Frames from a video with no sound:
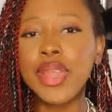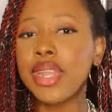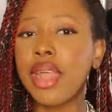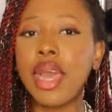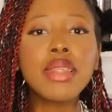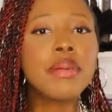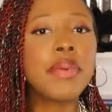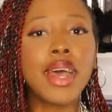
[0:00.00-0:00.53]
We're
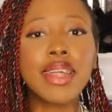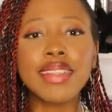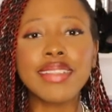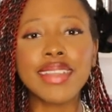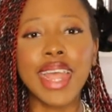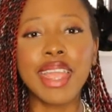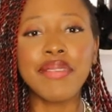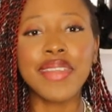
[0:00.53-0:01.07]
not about
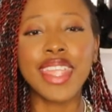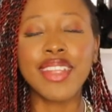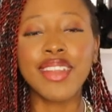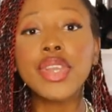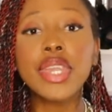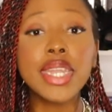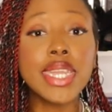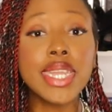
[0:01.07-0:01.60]
this life here.
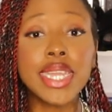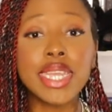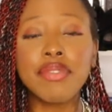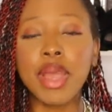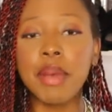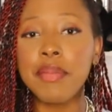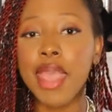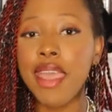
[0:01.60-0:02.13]
You're gonna
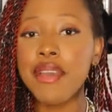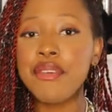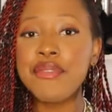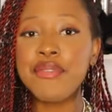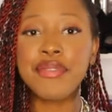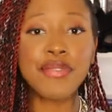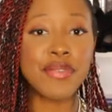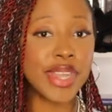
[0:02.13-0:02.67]
give up
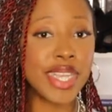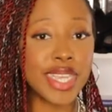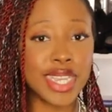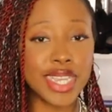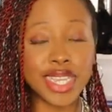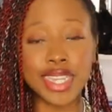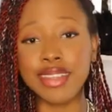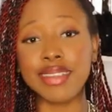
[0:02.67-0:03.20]

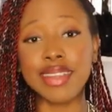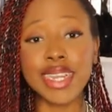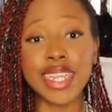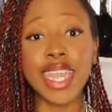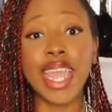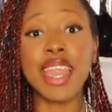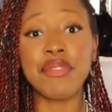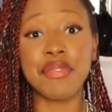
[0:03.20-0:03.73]
freaking
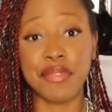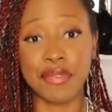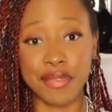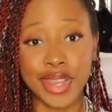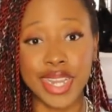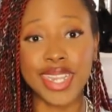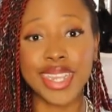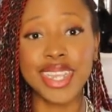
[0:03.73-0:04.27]
easily and
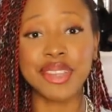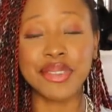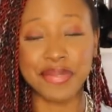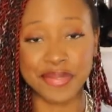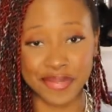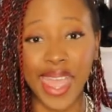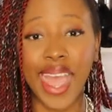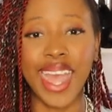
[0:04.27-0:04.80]
freaking
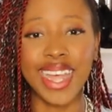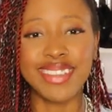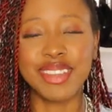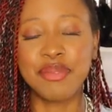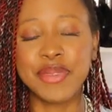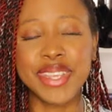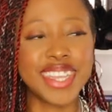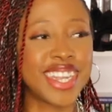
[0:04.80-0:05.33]

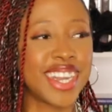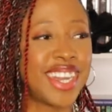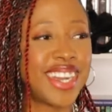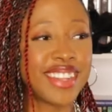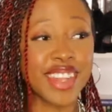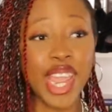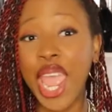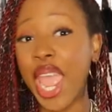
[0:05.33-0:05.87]
fast
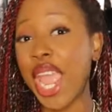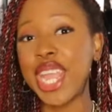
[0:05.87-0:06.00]
because